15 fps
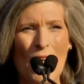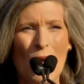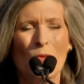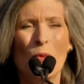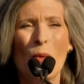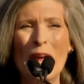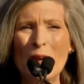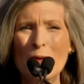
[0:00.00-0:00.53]

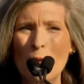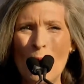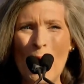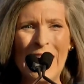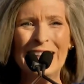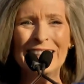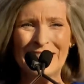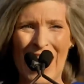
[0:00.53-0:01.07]
we
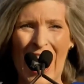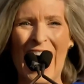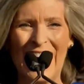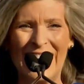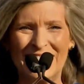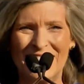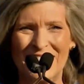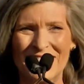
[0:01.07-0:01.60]
will
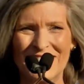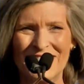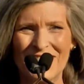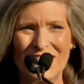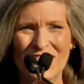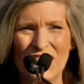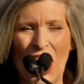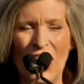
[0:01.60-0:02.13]
not
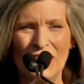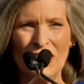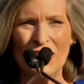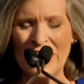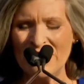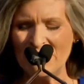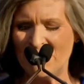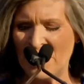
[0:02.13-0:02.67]
shudder
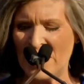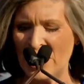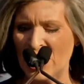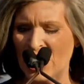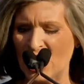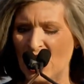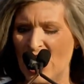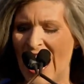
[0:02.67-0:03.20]
in
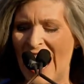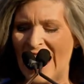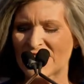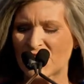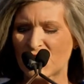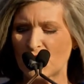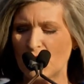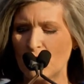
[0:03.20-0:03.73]
fear
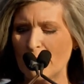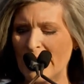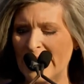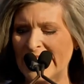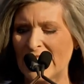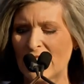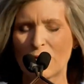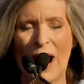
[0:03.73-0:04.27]
as too
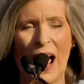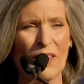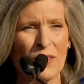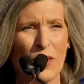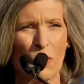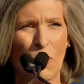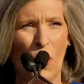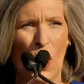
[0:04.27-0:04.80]
many around
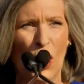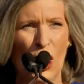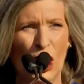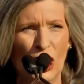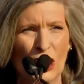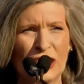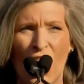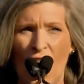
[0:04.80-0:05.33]
the
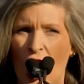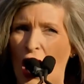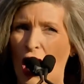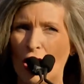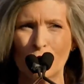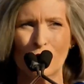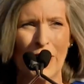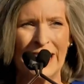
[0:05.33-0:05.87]
world
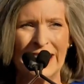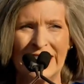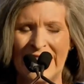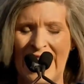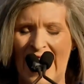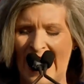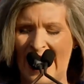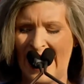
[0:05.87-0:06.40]
already
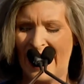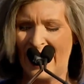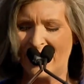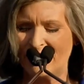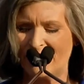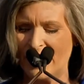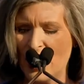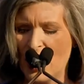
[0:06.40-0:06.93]

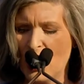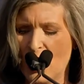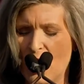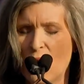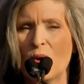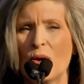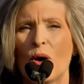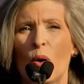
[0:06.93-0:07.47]
have.
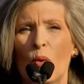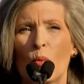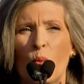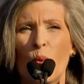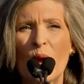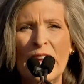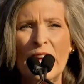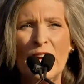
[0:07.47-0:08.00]

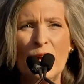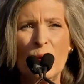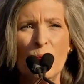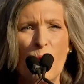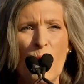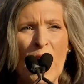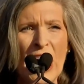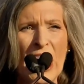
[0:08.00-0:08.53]
We
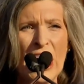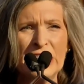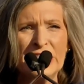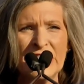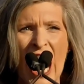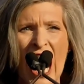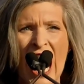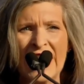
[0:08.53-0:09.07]
will
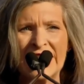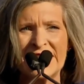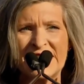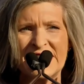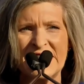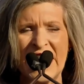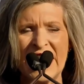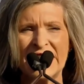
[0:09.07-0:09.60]
not
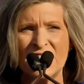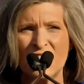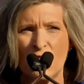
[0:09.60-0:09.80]
sit